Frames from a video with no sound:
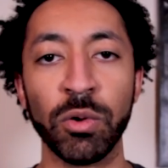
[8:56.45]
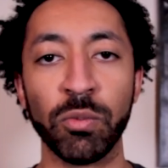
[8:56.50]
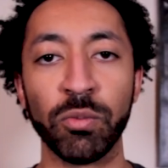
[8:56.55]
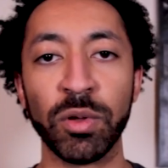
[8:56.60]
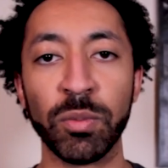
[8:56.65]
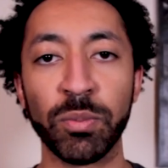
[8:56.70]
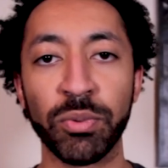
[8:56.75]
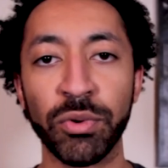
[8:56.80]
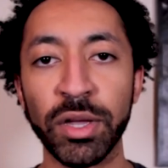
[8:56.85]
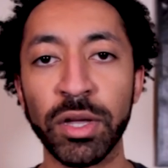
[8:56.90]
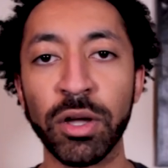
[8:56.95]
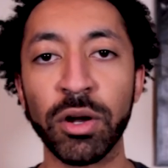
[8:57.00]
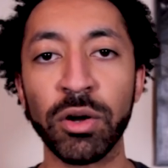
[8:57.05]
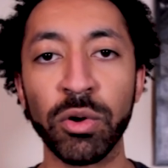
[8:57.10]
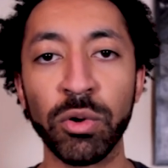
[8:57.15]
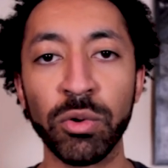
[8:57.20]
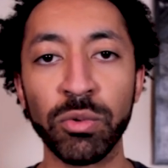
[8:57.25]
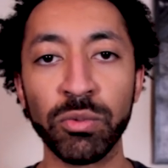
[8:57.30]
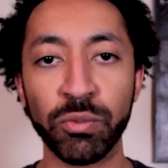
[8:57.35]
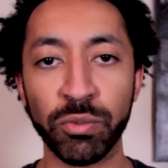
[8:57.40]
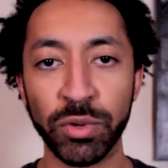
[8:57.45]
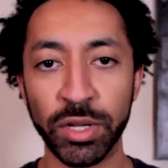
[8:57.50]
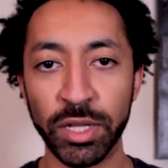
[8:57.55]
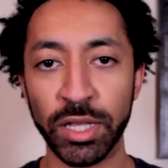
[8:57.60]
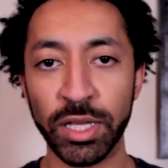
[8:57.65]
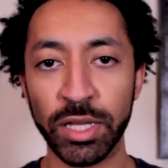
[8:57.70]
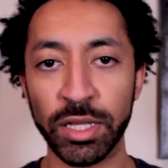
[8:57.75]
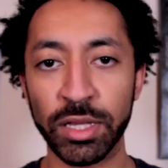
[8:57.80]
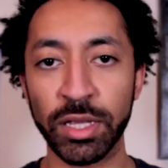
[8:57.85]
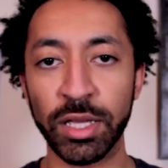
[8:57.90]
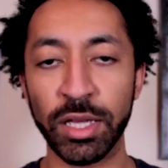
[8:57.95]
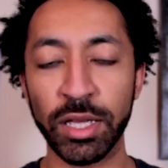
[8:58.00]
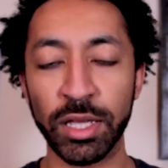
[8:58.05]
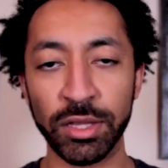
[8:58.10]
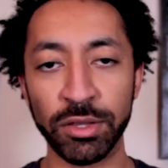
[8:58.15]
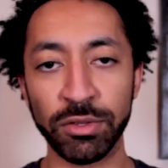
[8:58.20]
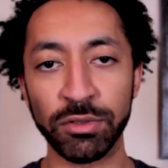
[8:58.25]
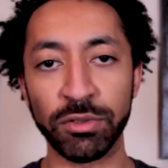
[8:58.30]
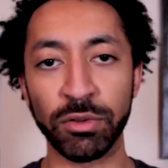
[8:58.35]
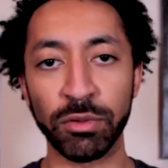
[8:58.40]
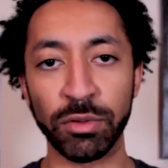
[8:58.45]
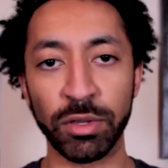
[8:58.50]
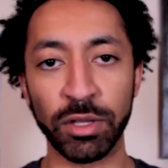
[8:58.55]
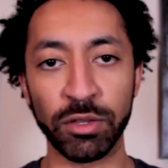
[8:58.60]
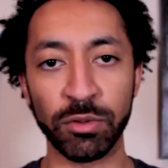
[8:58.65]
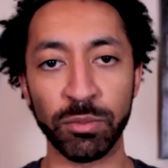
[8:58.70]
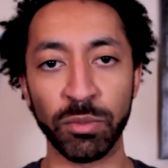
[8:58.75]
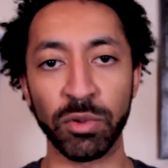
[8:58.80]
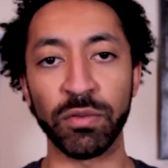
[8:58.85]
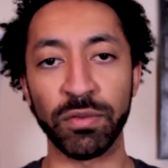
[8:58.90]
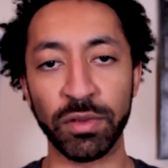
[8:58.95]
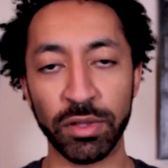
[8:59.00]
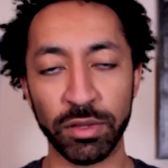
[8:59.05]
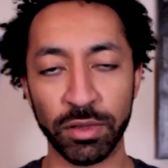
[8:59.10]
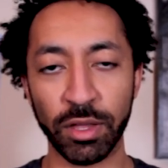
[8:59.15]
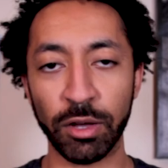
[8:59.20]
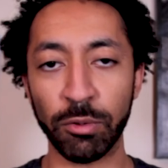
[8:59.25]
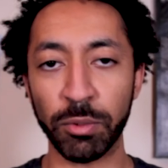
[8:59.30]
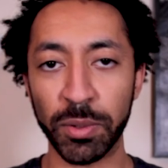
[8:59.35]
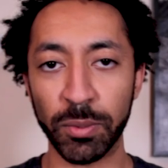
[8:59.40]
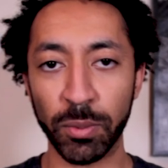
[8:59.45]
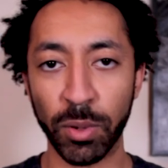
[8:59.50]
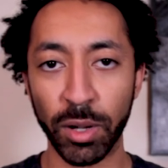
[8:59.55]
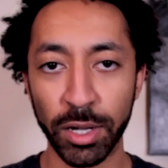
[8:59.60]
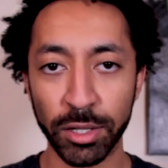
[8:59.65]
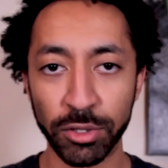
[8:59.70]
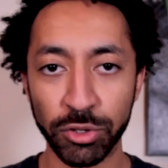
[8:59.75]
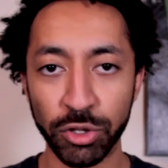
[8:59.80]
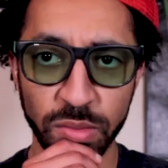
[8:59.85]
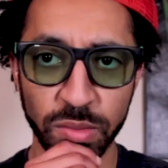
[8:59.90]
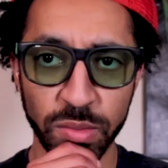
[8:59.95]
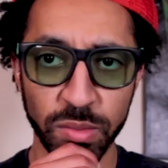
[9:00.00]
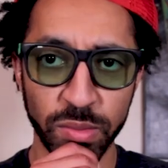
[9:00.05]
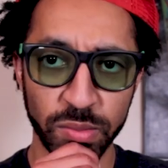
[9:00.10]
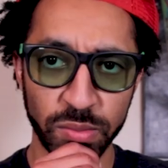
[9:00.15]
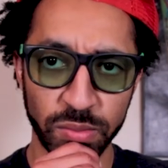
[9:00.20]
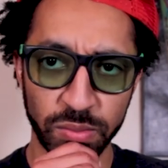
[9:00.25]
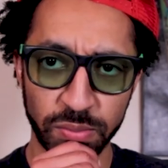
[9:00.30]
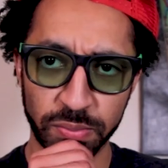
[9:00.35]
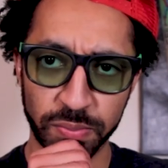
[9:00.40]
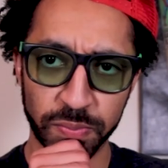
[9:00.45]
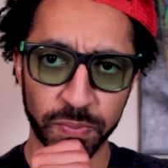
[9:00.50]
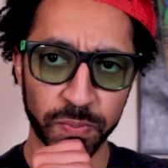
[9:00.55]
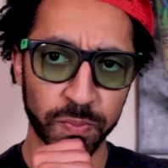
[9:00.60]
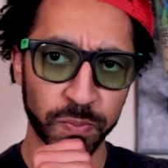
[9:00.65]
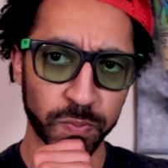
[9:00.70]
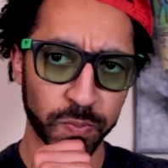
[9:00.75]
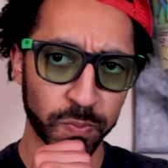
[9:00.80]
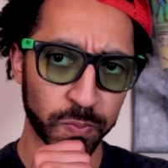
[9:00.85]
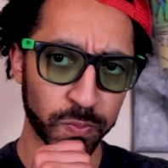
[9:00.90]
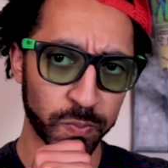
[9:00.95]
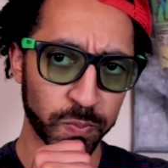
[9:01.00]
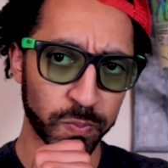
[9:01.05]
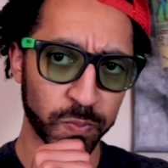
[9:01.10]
We bring our own reading into these movies that we watch. Hmm.